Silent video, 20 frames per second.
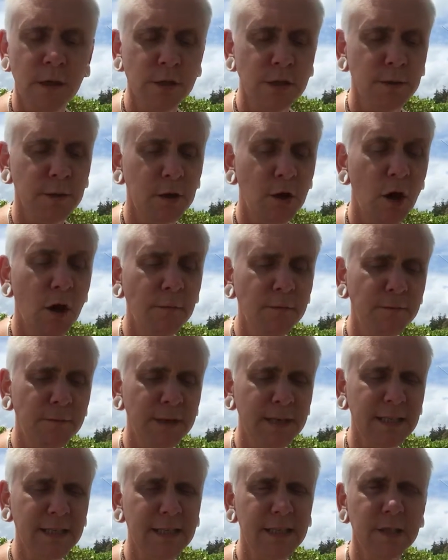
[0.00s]
So a
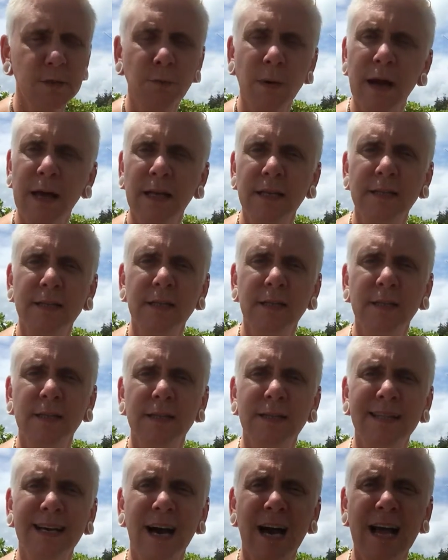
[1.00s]
conflict is when
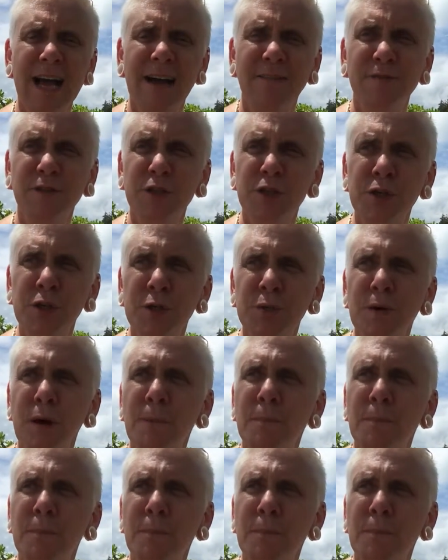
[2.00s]
I have two